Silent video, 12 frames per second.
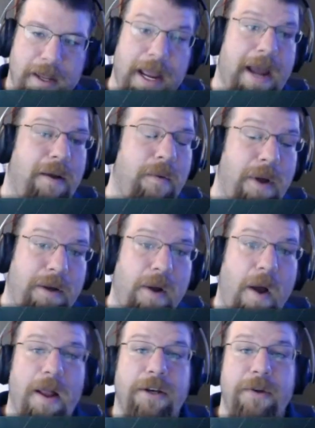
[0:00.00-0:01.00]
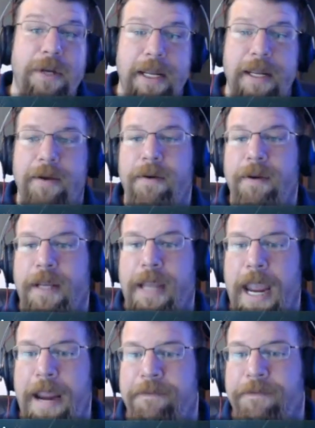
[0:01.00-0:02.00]
Yeah, well, Call of Duty
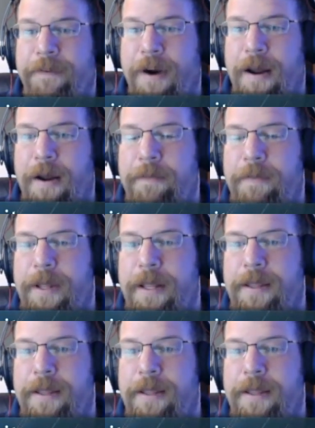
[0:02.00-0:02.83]
came from